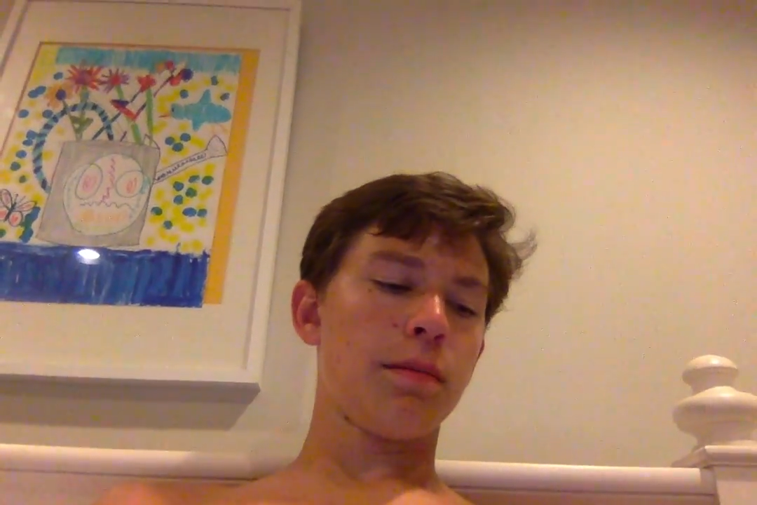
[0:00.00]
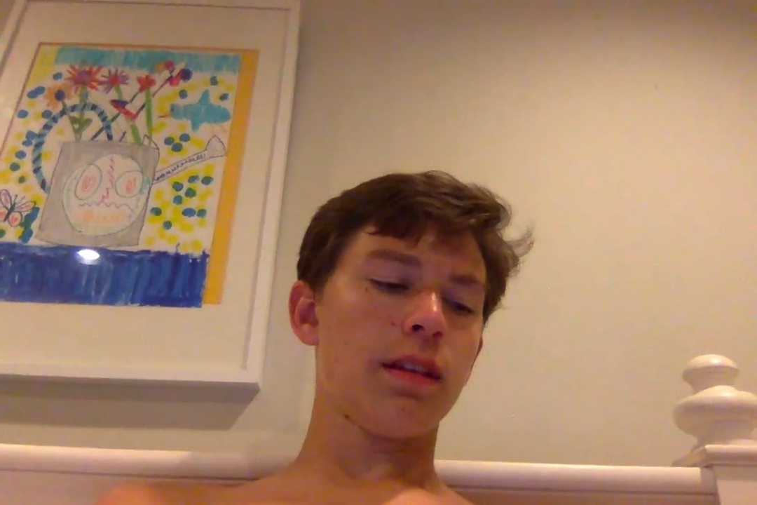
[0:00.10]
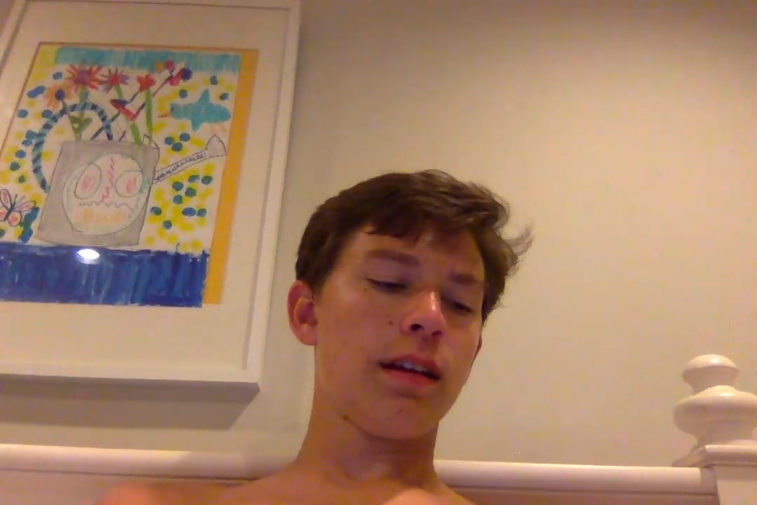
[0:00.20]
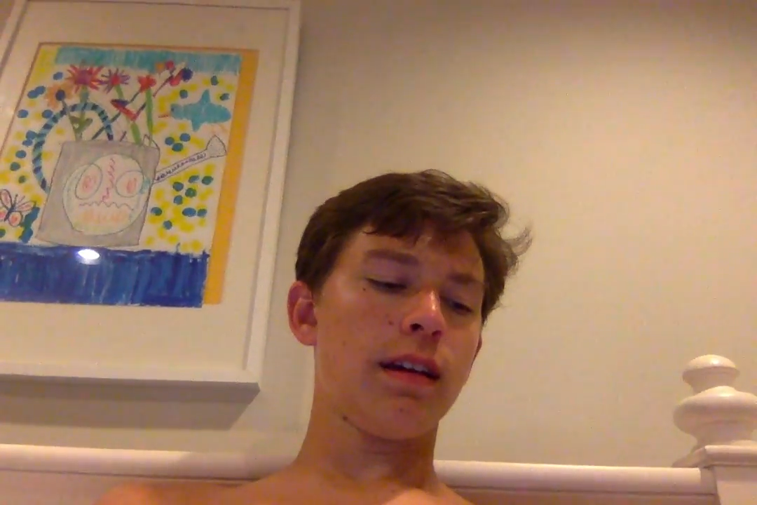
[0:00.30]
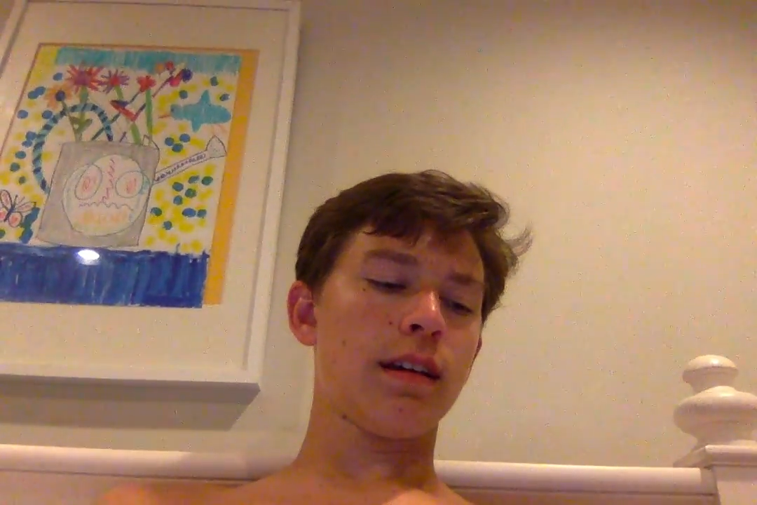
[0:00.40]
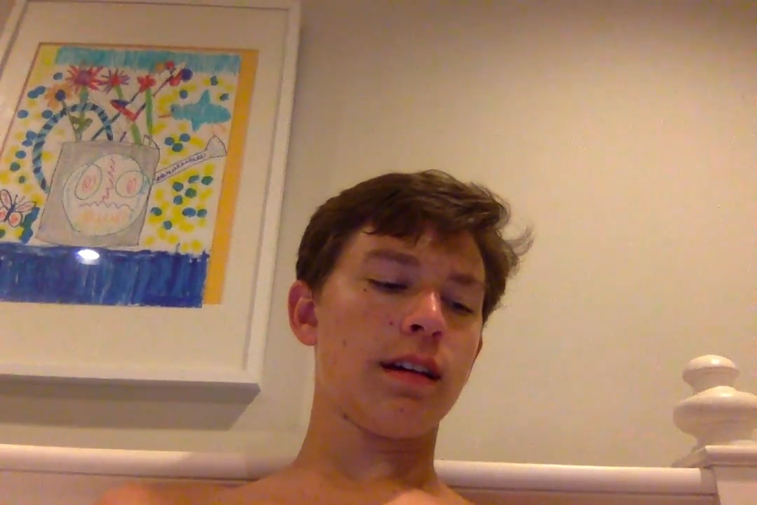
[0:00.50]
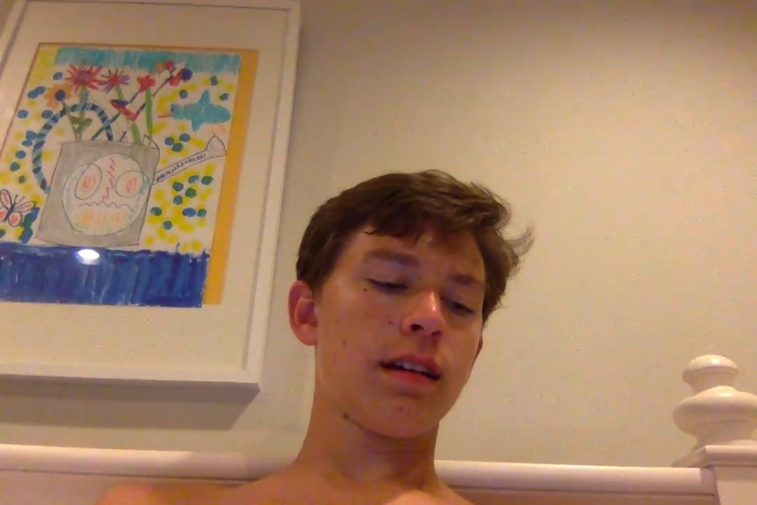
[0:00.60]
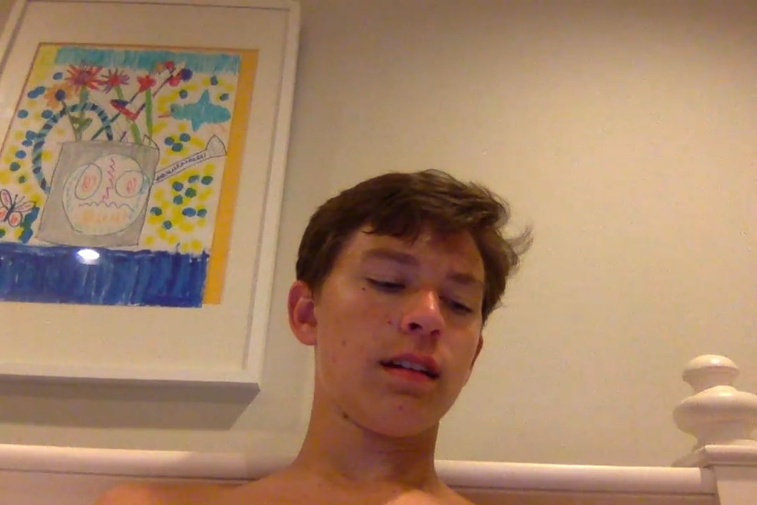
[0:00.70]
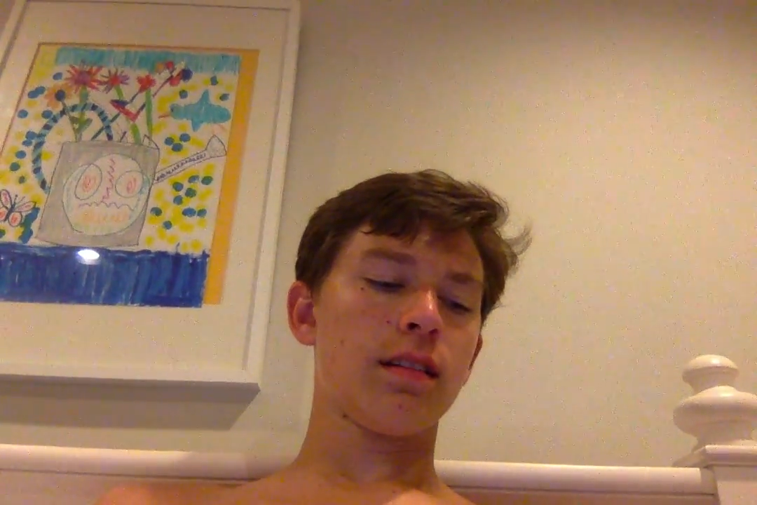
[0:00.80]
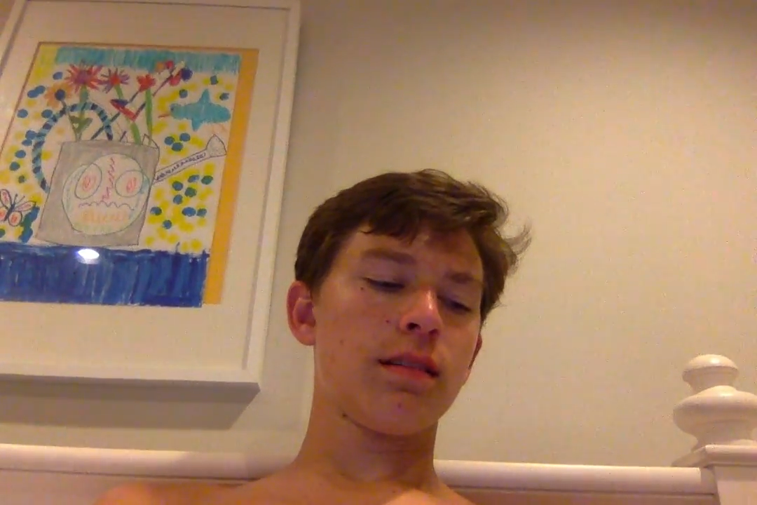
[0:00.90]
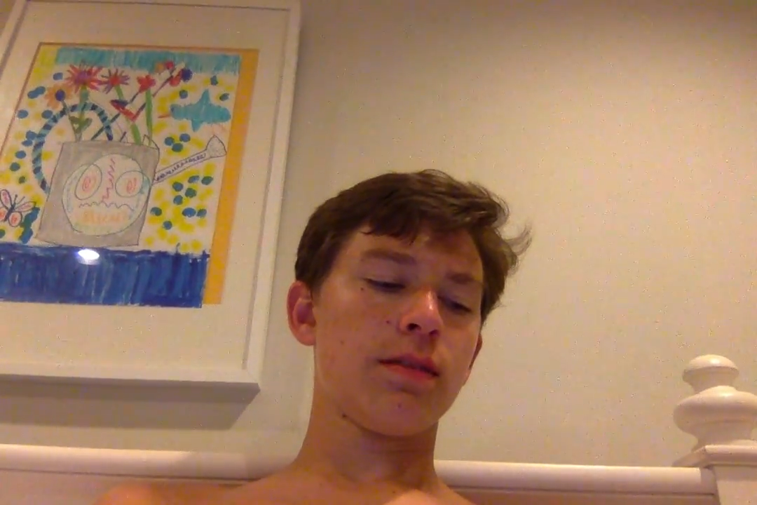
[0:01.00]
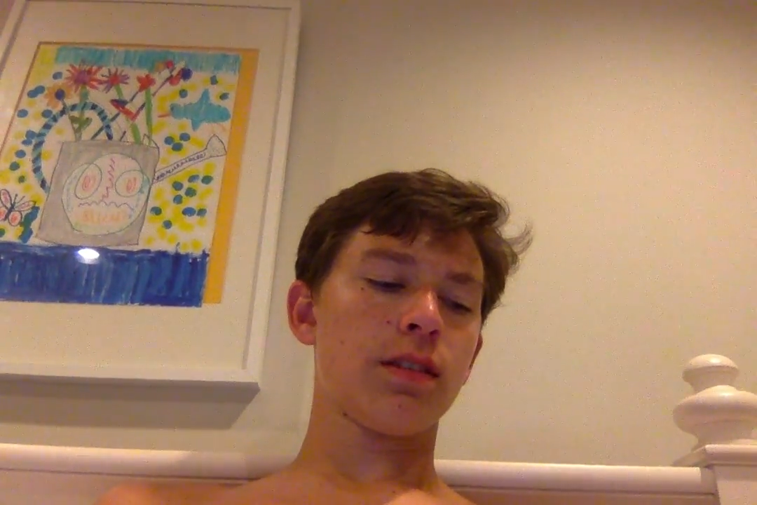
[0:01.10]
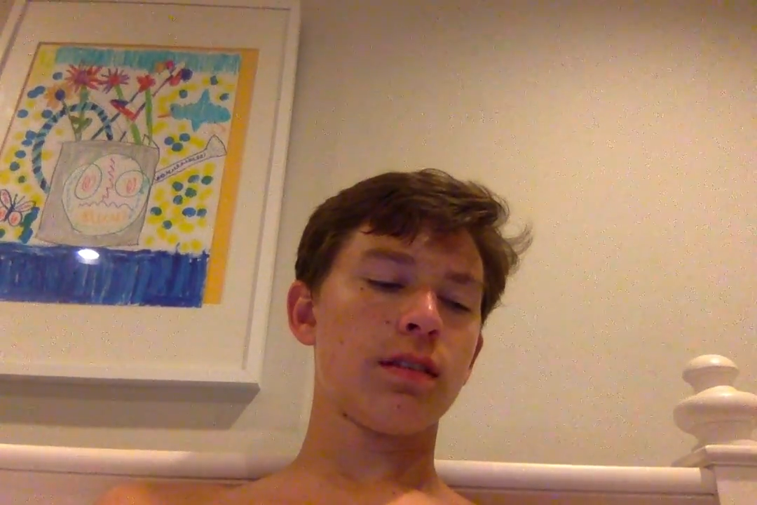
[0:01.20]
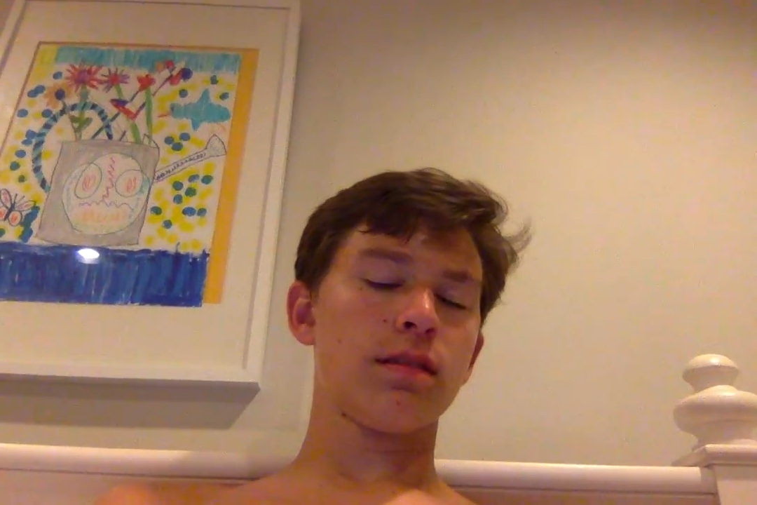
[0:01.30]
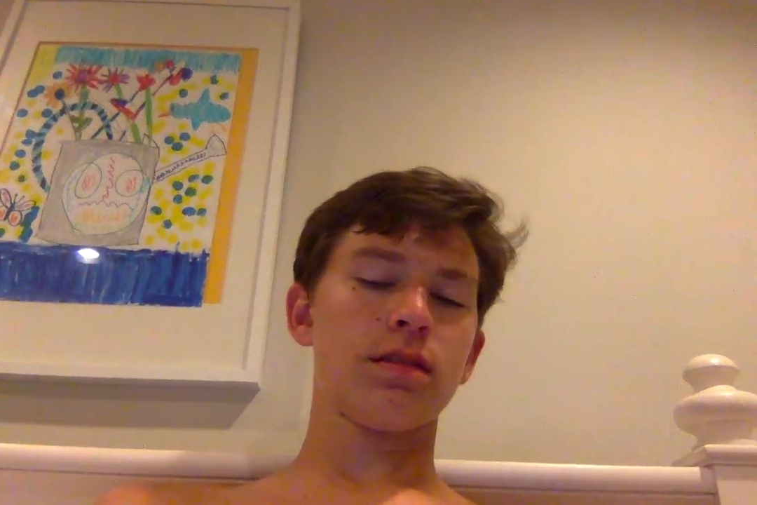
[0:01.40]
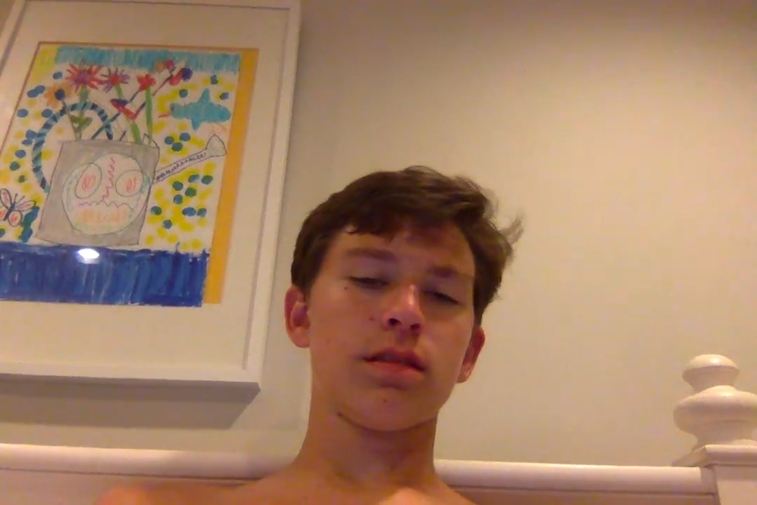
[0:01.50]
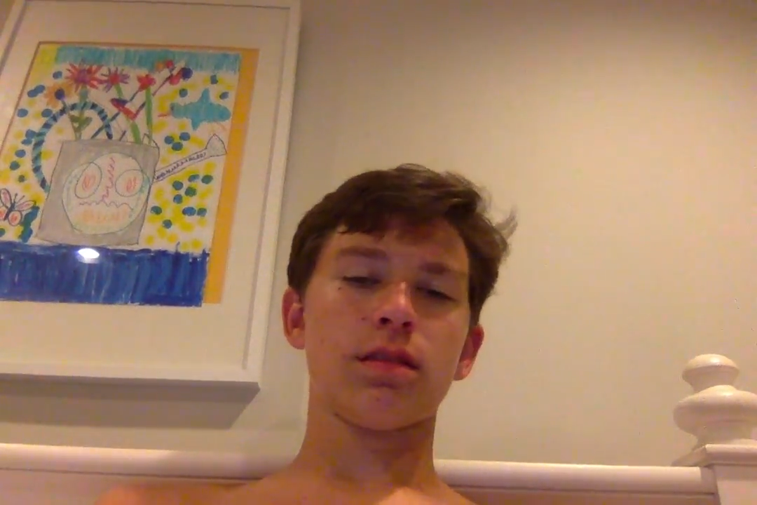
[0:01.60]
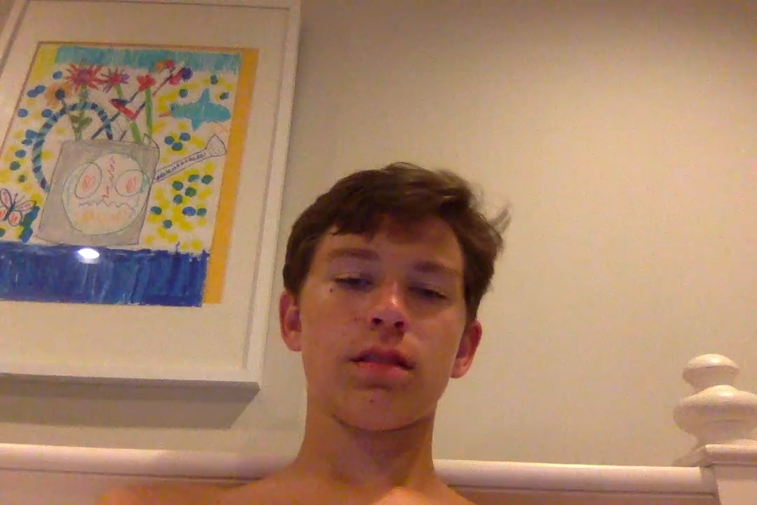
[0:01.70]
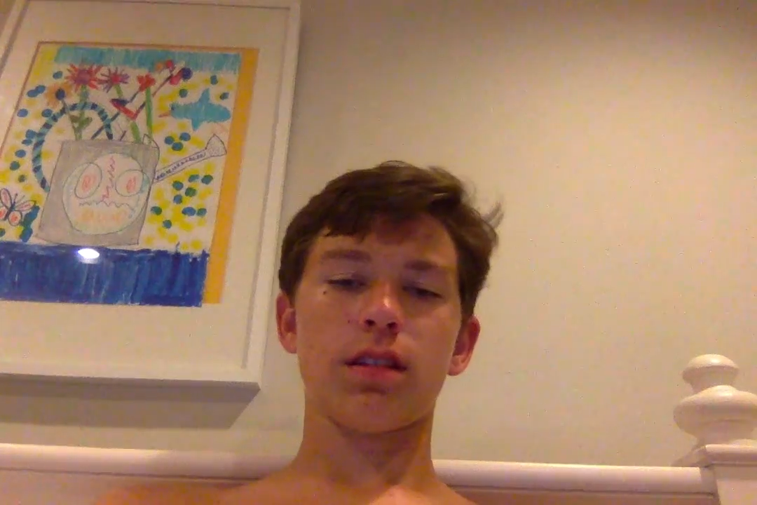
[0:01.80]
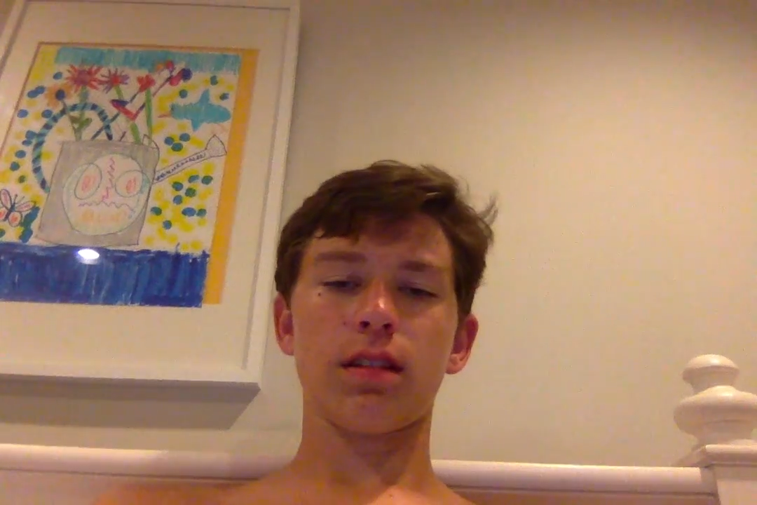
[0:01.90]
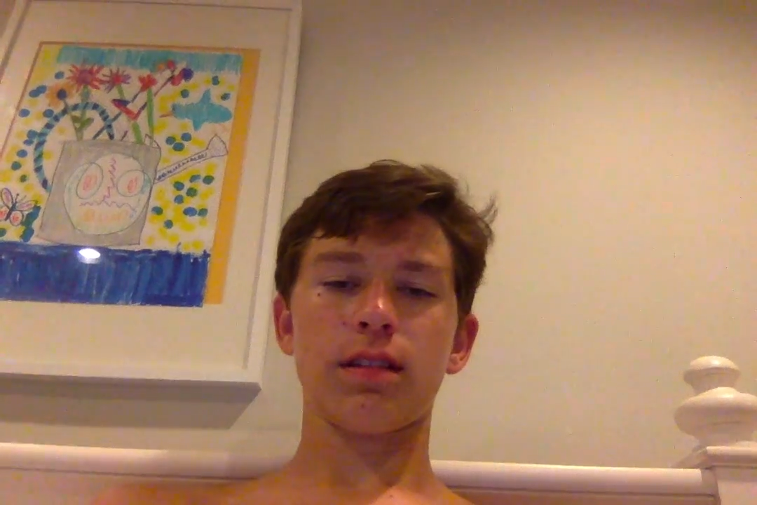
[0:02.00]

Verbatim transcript: but like, I gotta fucking just